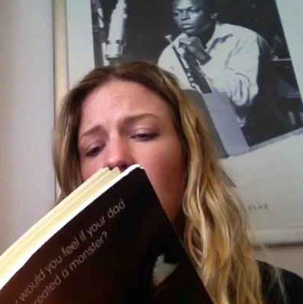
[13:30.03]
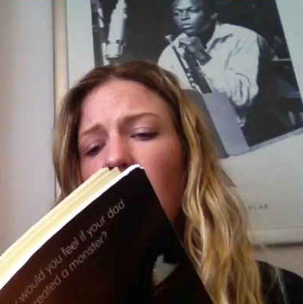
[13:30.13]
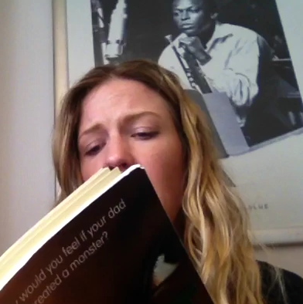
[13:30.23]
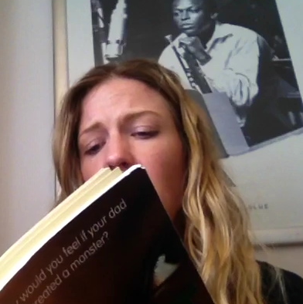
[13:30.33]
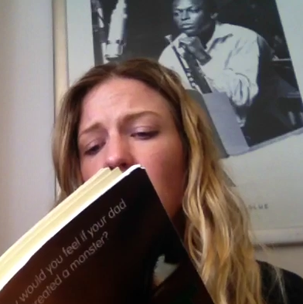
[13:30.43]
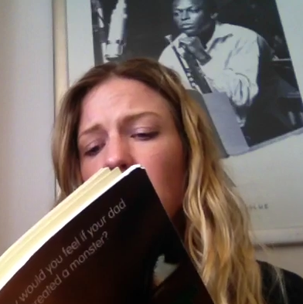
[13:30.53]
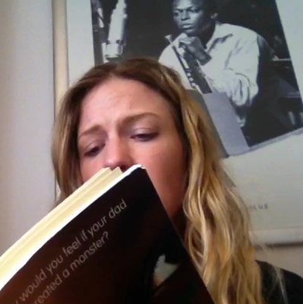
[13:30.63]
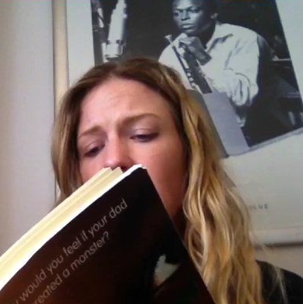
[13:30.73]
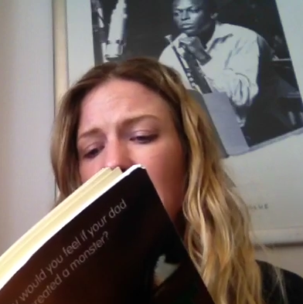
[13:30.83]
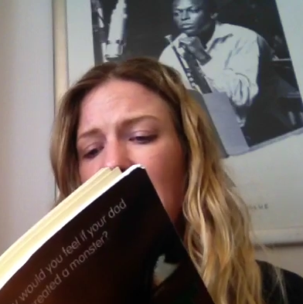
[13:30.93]
I looked
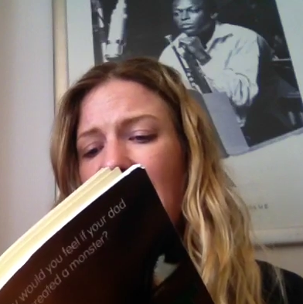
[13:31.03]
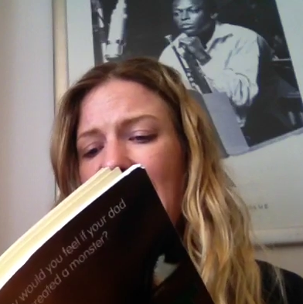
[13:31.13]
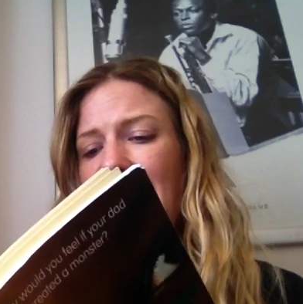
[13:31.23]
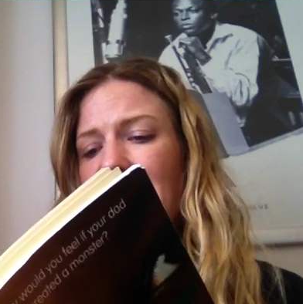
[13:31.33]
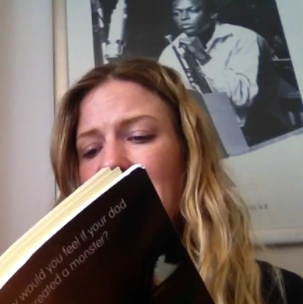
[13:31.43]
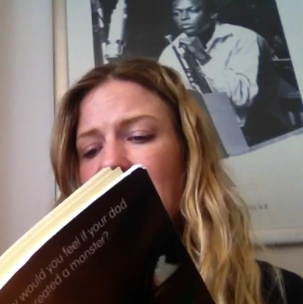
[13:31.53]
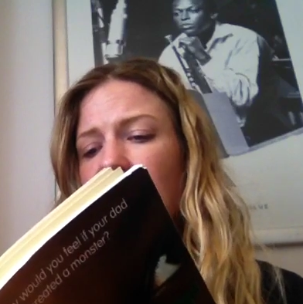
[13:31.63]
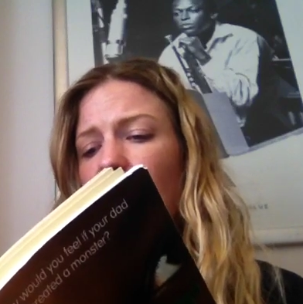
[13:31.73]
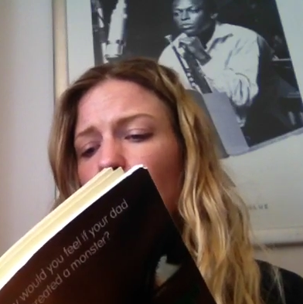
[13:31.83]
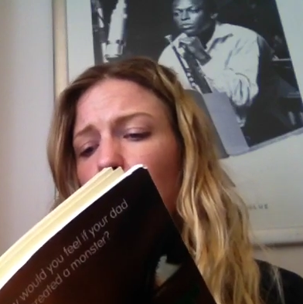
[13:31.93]
like AIE.
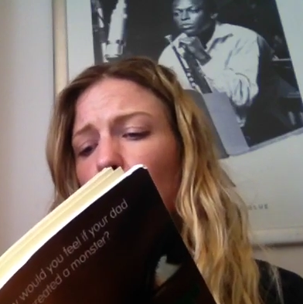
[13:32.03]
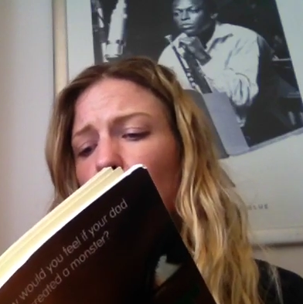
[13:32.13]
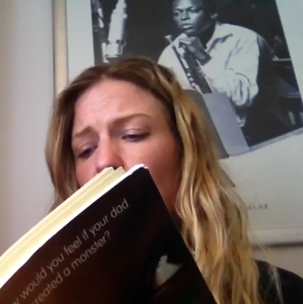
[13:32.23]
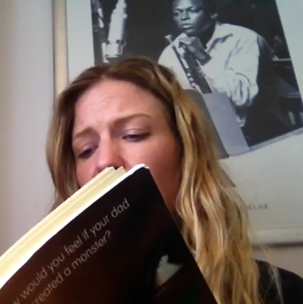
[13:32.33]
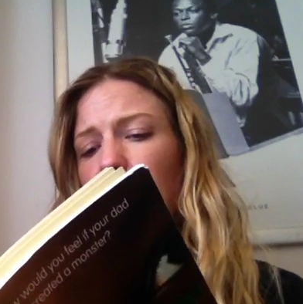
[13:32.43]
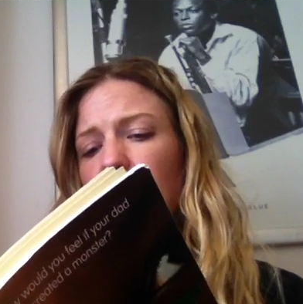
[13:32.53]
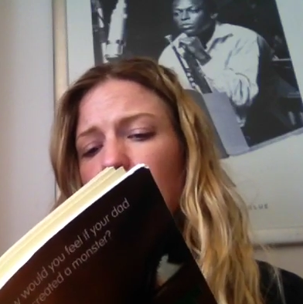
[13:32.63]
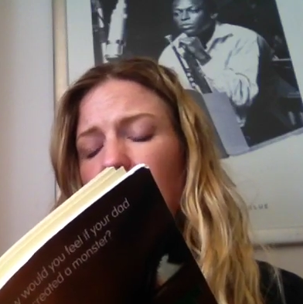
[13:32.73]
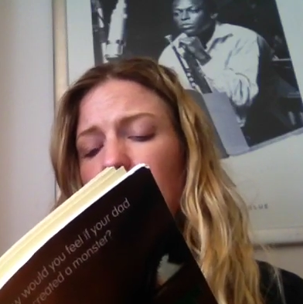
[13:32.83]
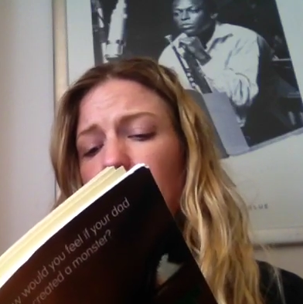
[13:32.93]
I'd walk around with a
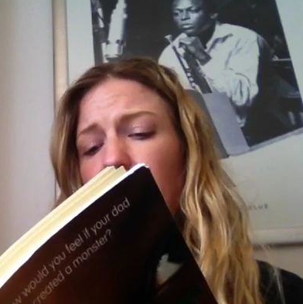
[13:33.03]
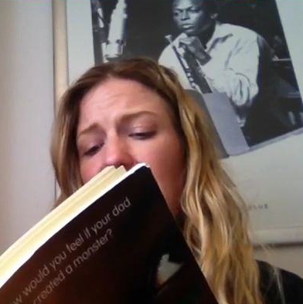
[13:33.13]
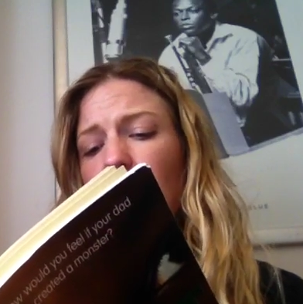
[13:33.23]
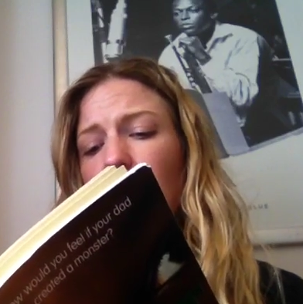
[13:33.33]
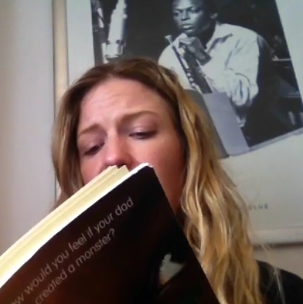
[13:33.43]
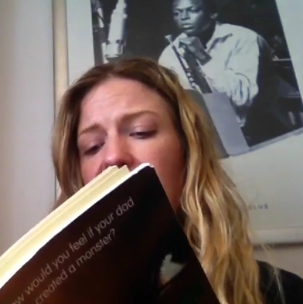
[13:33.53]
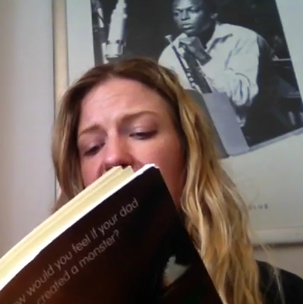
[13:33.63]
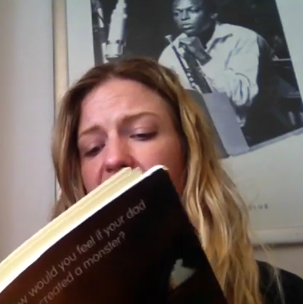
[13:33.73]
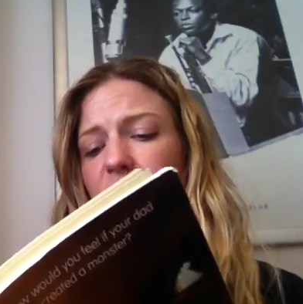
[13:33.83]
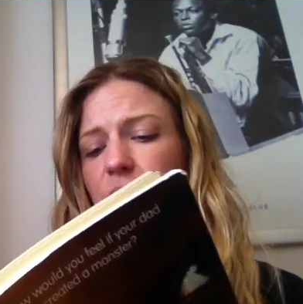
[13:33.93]
paper bag on my
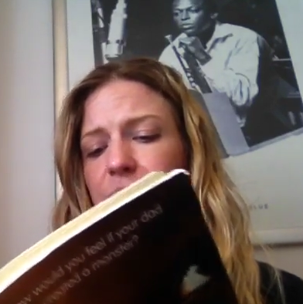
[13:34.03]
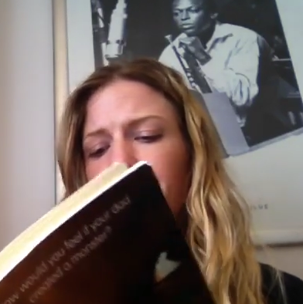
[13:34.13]
head.